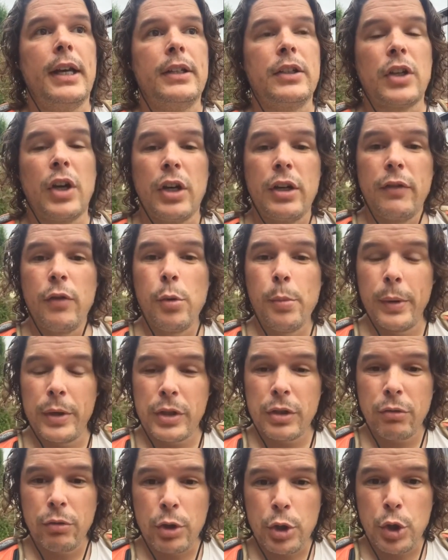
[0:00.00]
kind of almost
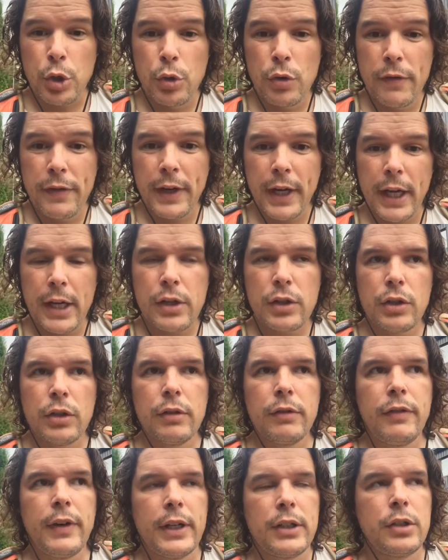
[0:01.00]
a rejuvenation of
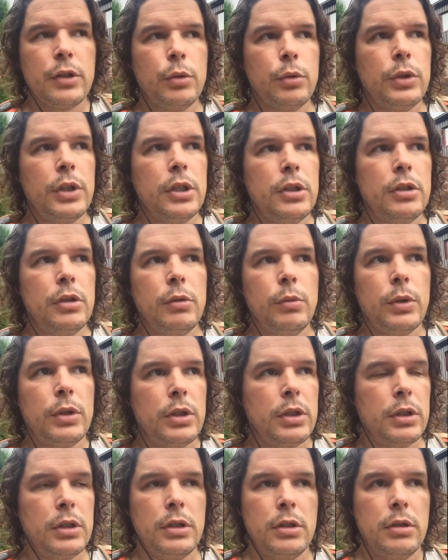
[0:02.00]
vaginal tissue, which
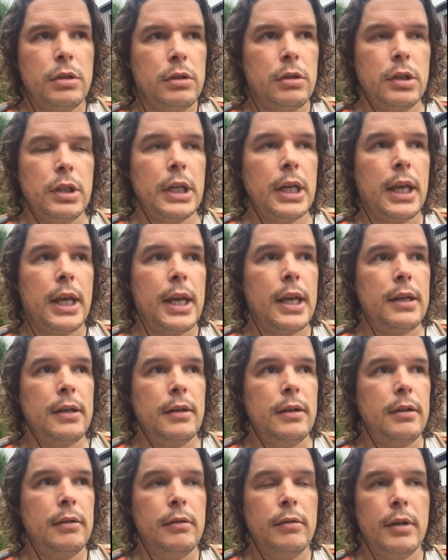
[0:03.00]
is again
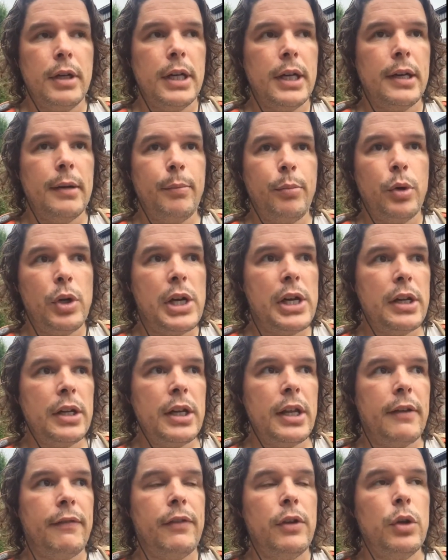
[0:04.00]
brilliant
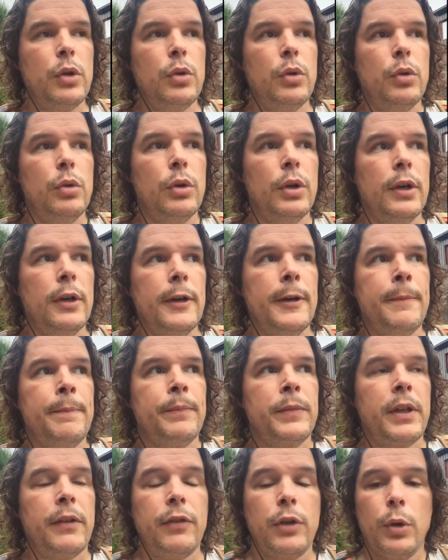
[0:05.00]

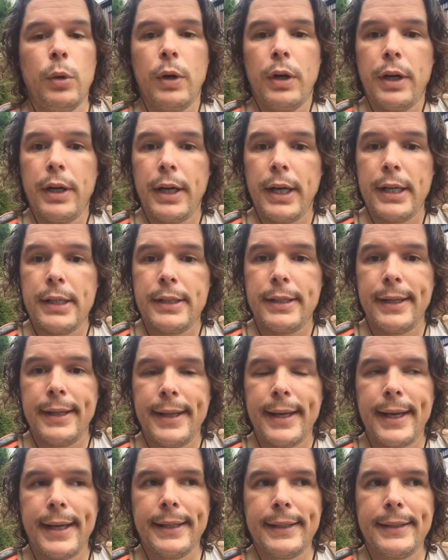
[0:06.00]
if you are into
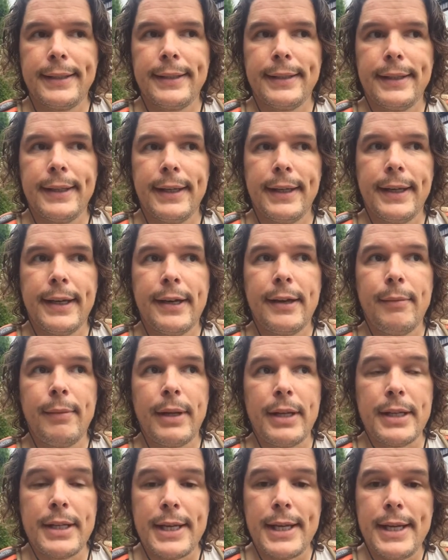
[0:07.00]
that
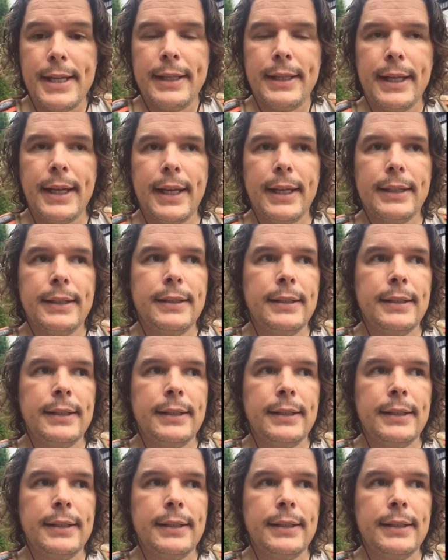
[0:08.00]
and need that.